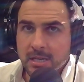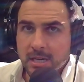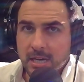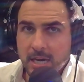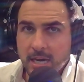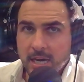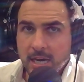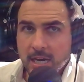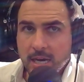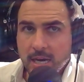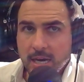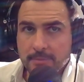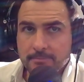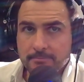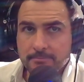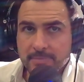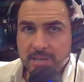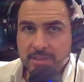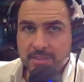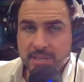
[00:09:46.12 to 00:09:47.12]

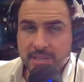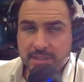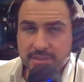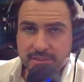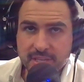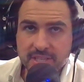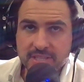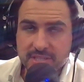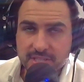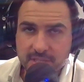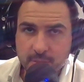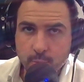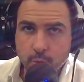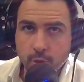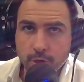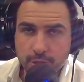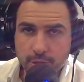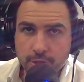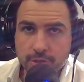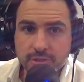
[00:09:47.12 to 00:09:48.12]
and this isn't
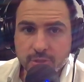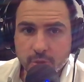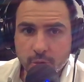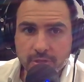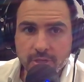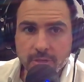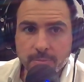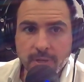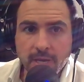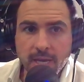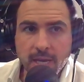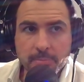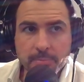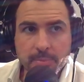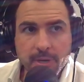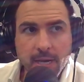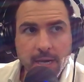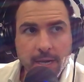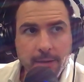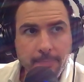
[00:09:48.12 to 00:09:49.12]
what you talked about,
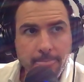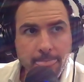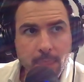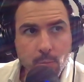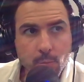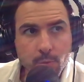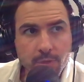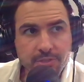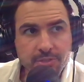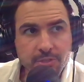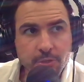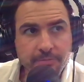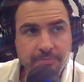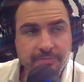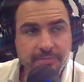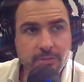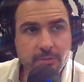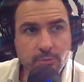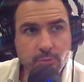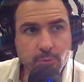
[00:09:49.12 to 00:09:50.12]
but we do
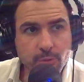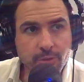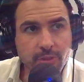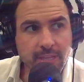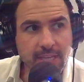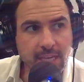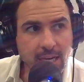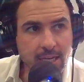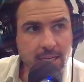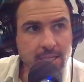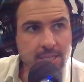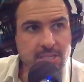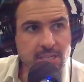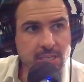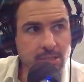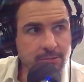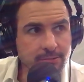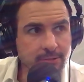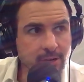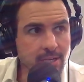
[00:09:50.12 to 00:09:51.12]
feel with younger
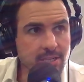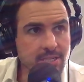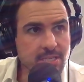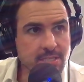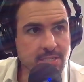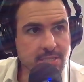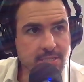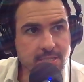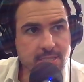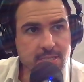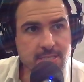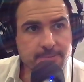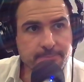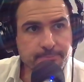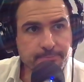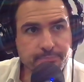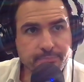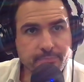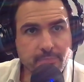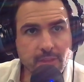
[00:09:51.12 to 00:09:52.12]
generations,
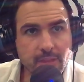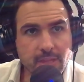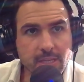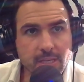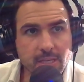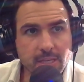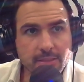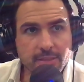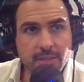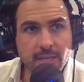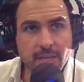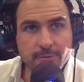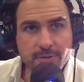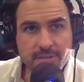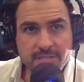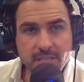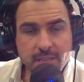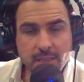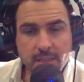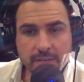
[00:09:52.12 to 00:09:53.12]
there
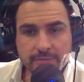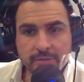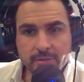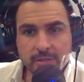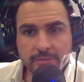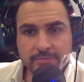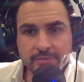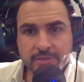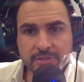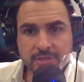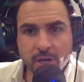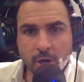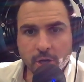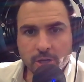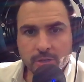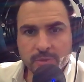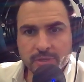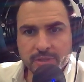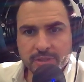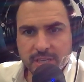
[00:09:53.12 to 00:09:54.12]
is a level of
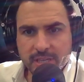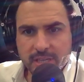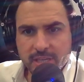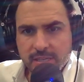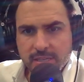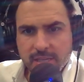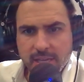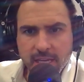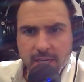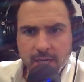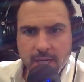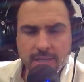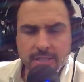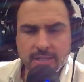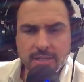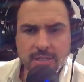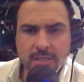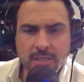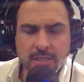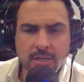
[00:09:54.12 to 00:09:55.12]
entitlement there, and
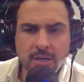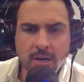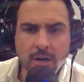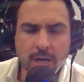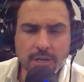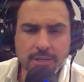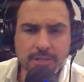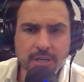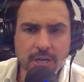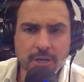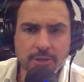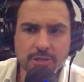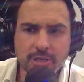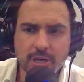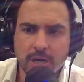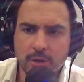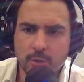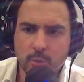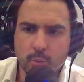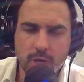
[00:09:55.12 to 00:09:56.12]
I don't
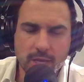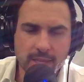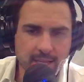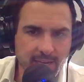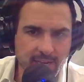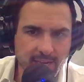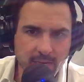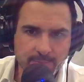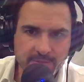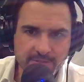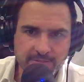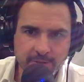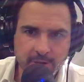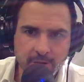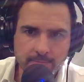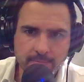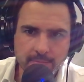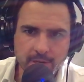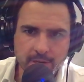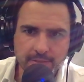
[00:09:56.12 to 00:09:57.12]
know where that comes
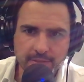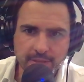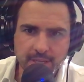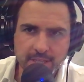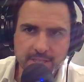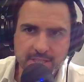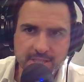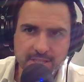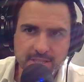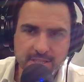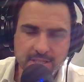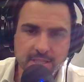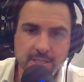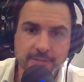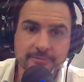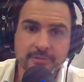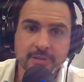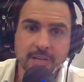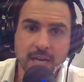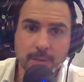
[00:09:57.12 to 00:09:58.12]
from. I think it's just a
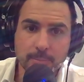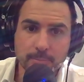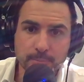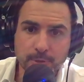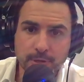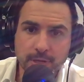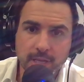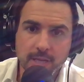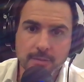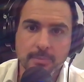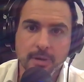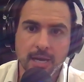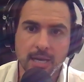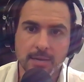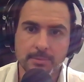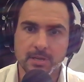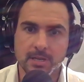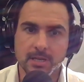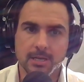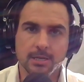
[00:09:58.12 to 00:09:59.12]
different upbringing,
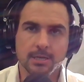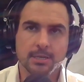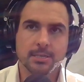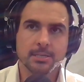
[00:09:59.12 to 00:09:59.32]
maybe.